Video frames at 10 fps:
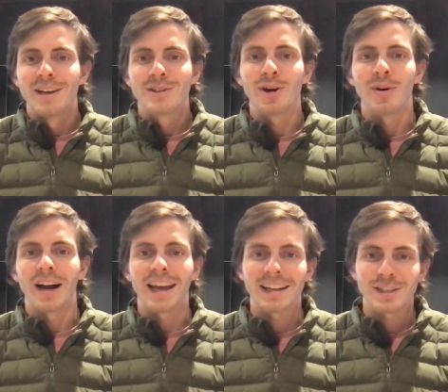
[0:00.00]
So
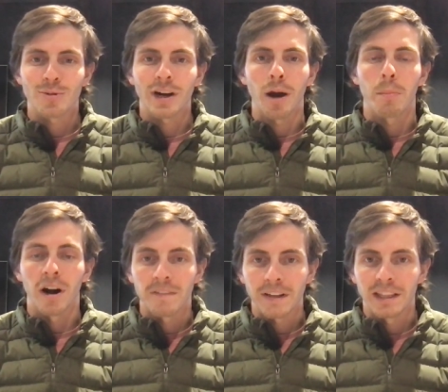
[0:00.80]
again, it doesn't work out
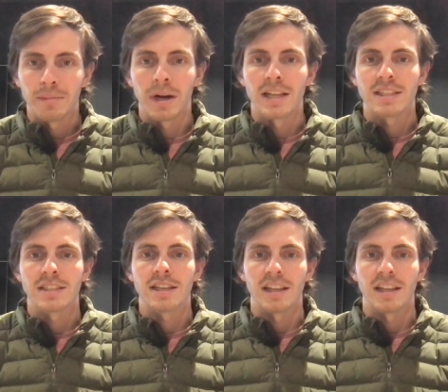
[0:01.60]
perfectly, but it's